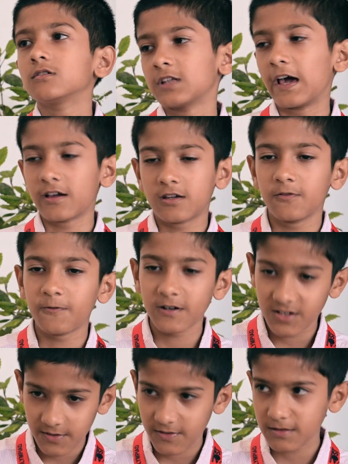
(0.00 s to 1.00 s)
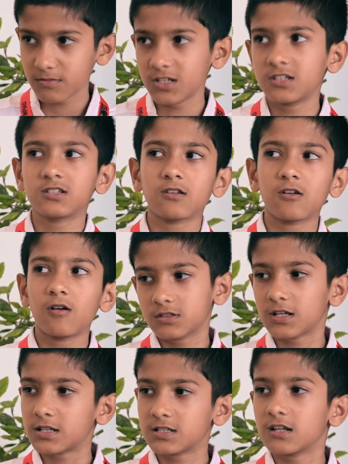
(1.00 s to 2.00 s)
Thank you for giving me this
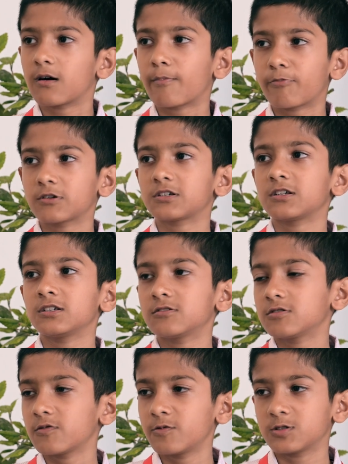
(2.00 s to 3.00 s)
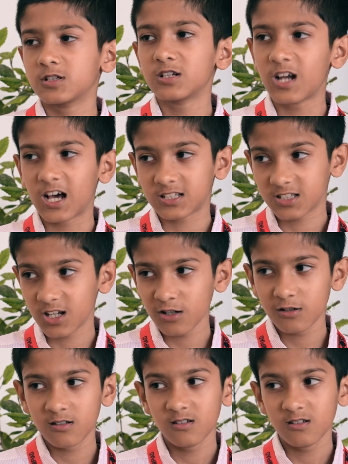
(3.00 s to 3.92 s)
such an opportunity to visit NASA.